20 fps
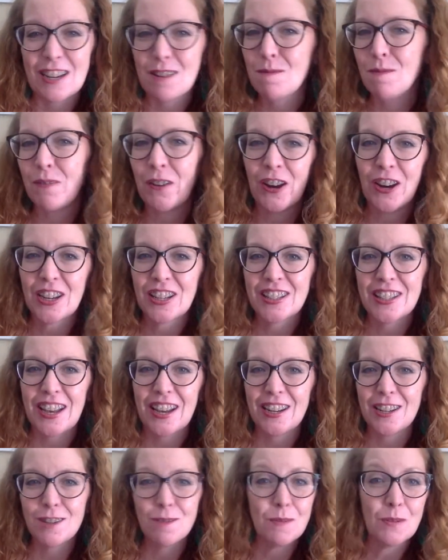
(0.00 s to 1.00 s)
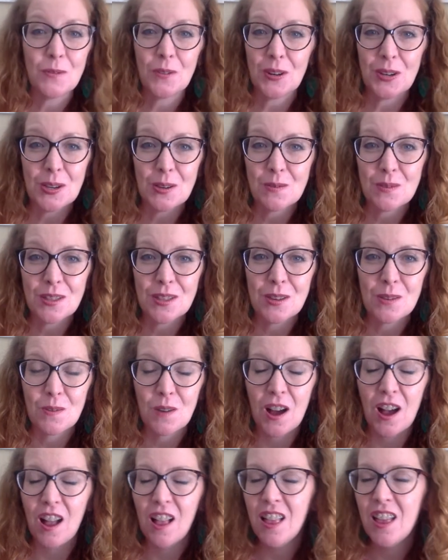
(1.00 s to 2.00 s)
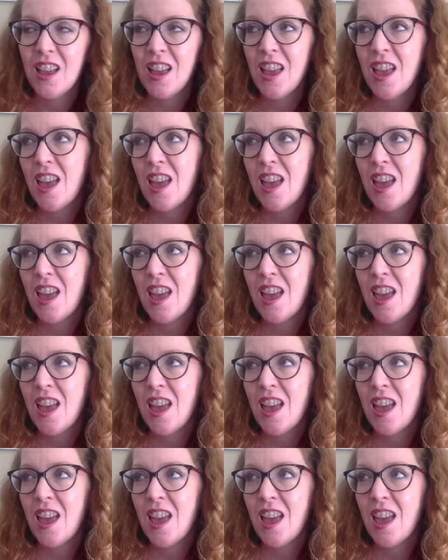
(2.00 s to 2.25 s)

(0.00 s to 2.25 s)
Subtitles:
I'm very excited to be working with you all.